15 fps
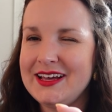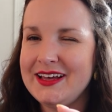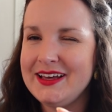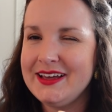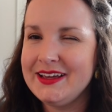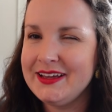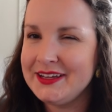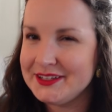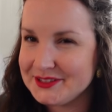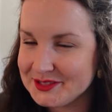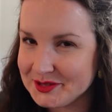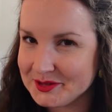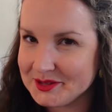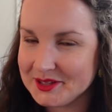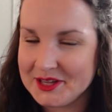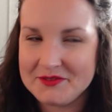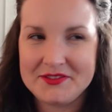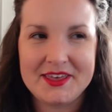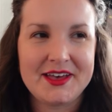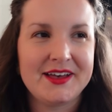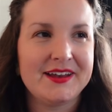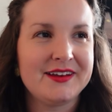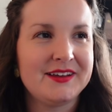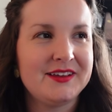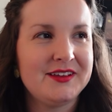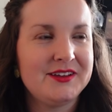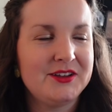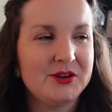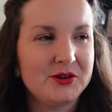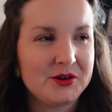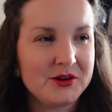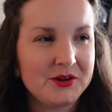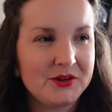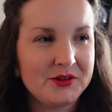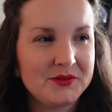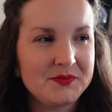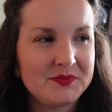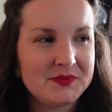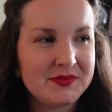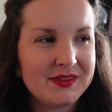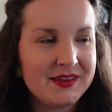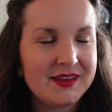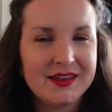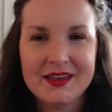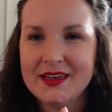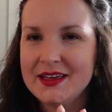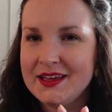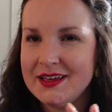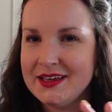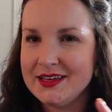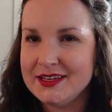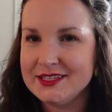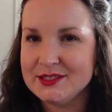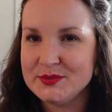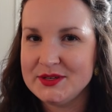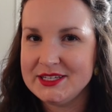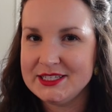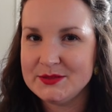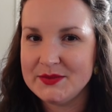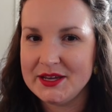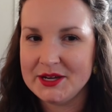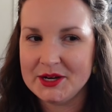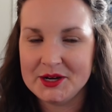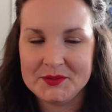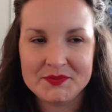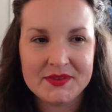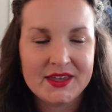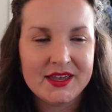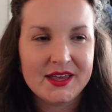I don't love that. Your girl is a peacemaker.